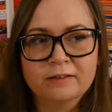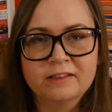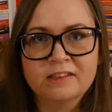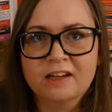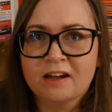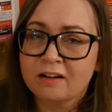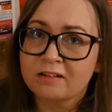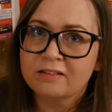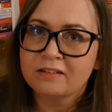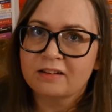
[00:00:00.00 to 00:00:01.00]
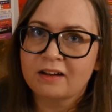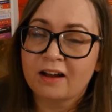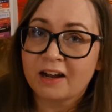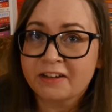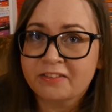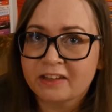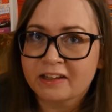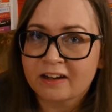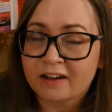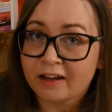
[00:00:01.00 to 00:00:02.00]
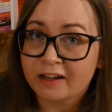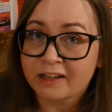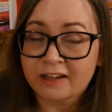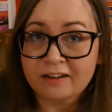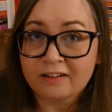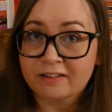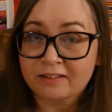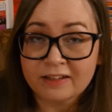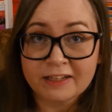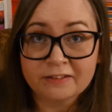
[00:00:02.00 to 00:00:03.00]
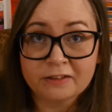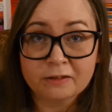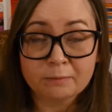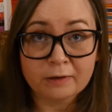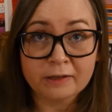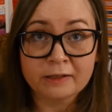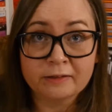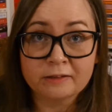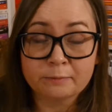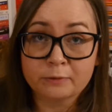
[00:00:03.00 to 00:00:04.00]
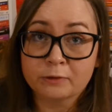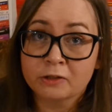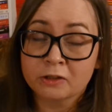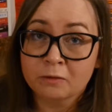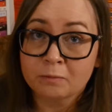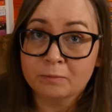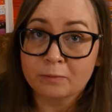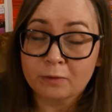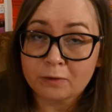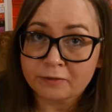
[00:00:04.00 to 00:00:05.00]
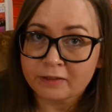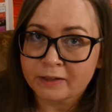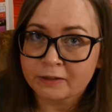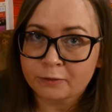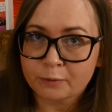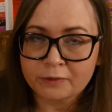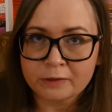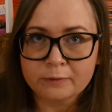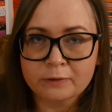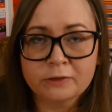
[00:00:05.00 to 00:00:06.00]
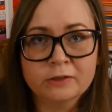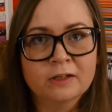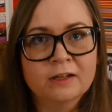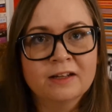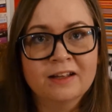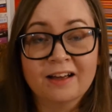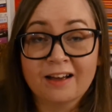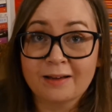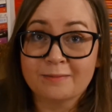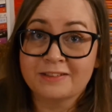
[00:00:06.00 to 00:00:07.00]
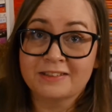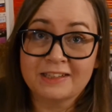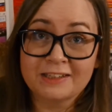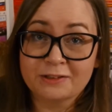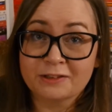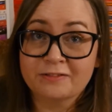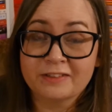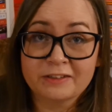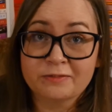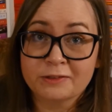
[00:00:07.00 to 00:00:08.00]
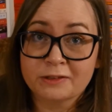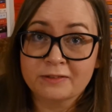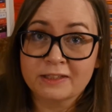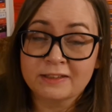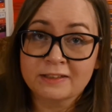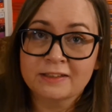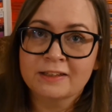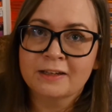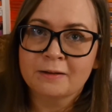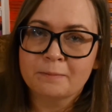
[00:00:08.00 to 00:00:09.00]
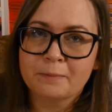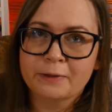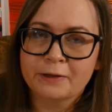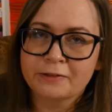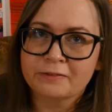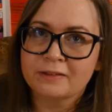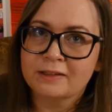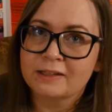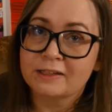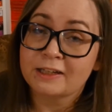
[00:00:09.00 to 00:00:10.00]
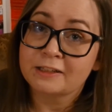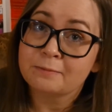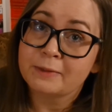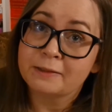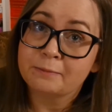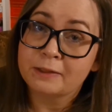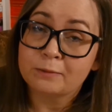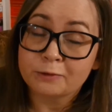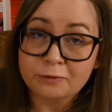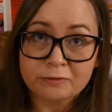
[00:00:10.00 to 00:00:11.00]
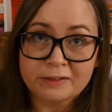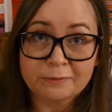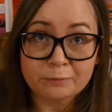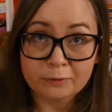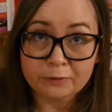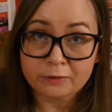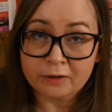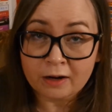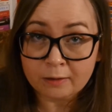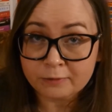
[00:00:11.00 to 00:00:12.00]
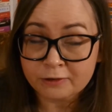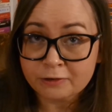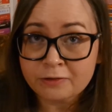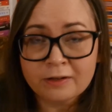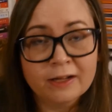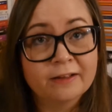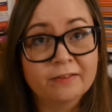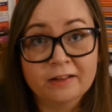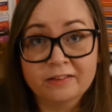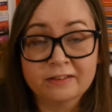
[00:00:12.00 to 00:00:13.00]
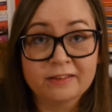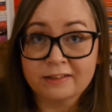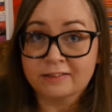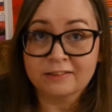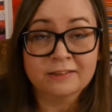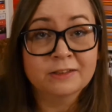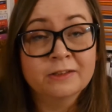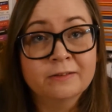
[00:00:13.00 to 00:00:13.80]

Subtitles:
yeah, I think I ended up liking this book more than I thought I would. I'm still not very fond of it, but it has made me want to read more Hamsun, and I think that's